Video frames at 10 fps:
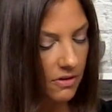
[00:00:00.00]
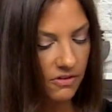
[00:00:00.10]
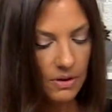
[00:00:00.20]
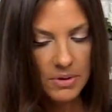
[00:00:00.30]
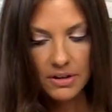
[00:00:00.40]

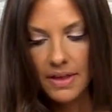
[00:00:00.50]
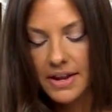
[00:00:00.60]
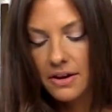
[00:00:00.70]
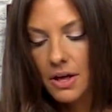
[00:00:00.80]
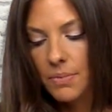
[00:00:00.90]
So I'm going to
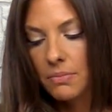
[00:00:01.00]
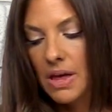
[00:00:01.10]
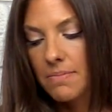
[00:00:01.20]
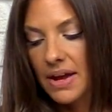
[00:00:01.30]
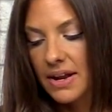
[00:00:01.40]
line it up on
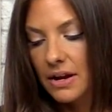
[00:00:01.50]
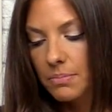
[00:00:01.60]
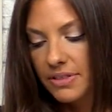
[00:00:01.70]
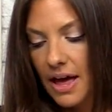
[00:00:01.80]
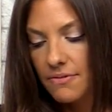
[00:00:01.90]
my magnetic
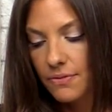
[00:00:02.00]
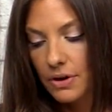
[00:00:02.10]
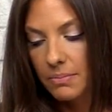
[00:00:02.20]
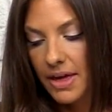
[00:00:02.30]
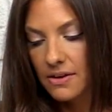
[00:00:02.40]

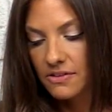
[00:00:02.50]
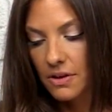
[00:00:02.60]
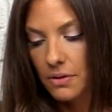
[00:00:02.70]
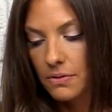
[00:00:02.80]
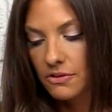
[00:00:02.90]
platform like
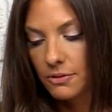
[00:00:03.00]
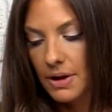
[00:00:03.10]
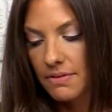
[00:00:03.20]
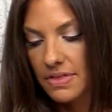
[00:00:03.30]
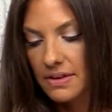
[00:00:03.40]
so, so
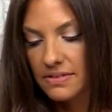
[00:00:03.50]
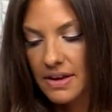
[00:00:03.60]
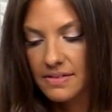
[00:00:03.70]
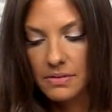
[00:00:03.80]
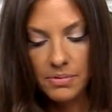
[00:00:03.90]
everything
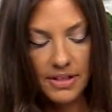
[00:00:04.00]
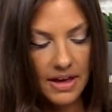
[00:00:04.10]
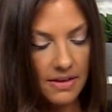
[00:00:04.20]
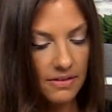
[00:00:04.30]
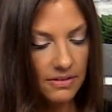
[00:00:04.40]
stays in
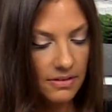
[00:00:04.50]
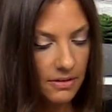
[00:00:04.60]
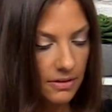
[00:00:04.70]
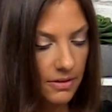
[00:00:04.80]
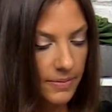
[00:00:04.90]
place,
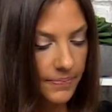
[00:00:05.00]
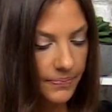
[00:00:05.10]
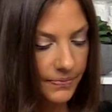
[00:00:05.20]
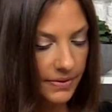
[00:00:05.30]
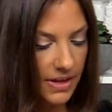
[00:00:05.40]

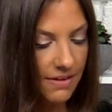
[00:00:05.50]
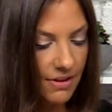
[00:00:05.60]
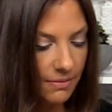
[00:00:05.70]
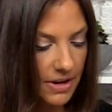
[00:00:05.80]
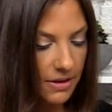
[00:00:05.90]

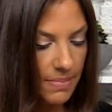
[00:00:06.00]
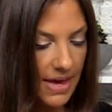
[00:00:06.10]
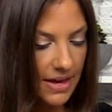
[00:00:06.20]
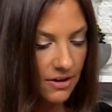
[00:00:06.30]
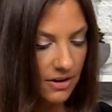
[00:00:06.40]
even when you
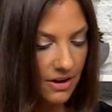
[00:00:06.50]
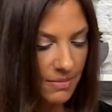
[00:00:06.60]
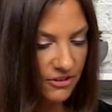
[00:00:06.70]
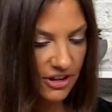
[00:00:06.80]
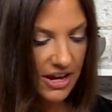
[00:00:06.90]
bang it on your
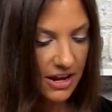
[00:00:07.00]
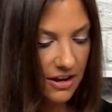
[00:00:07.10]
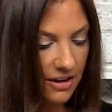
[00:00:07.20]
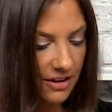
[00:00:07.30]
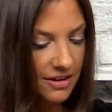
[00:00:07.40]
machine.